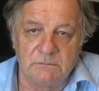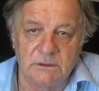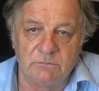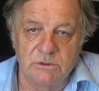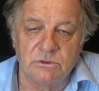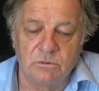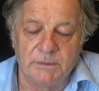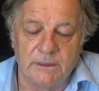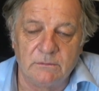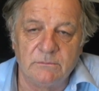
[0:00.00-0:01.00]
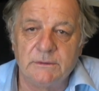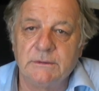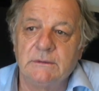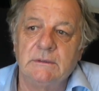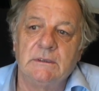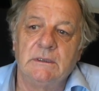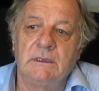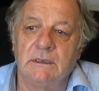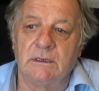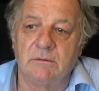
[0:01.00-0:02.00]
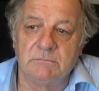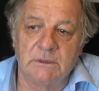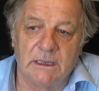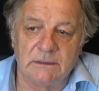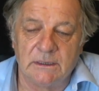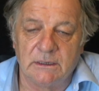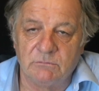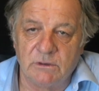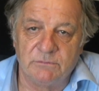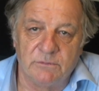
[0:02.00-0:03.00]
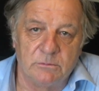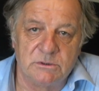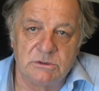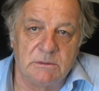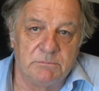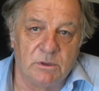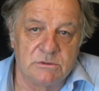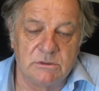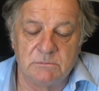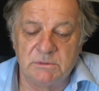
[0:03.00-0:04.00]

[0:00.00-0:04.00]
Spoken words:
original belt, and get it refurbished in Bosnia,